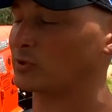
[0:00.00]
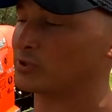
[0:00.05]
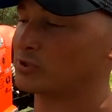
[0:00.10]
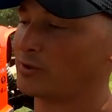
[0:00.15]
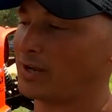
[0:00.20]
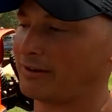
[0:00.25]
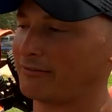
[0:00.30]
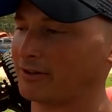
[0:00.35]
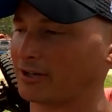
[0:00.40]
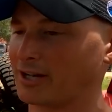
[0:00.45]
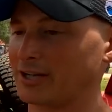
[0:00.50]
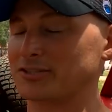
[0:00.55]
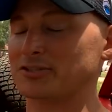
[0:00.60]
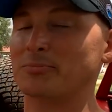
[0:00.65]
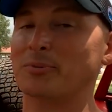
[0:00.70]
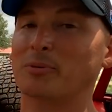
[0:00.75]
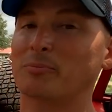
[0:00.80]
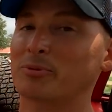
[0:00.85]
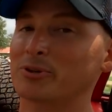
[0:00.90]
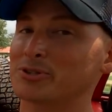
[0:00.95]
do have a
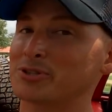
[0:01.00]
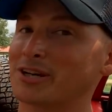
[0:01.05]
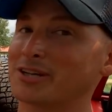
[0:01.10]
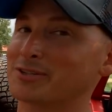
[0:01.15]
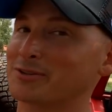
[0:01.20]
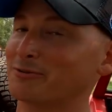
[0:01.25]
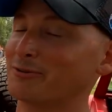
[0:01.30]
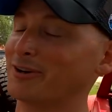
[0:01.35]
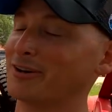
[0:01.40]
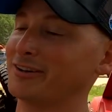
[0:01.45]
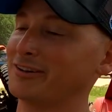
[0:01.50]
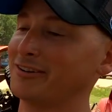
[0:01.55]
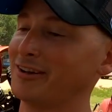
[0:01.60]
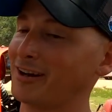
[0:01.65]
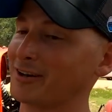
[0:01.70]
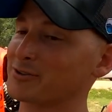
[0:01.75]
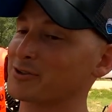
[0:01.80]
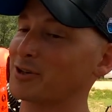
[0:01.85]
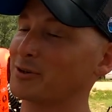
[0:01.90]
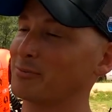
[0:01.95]
customer appreciation run in
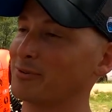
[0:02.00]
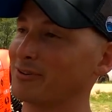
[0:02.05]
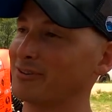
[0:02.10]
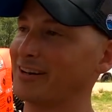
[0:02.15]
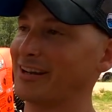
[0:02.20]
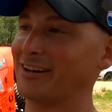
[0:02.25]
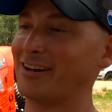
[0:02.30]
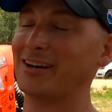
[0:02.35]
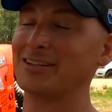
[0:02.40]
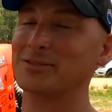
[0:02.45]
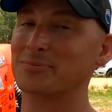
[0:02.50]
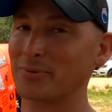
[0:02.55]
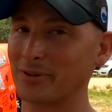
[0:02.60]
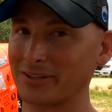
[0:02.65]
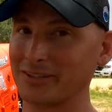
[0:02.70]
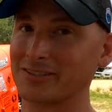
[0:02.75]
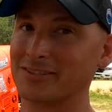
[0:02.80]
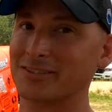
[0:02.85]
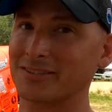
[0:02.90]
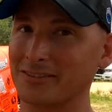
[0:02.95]
October at Hot
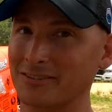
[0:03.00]
Springs.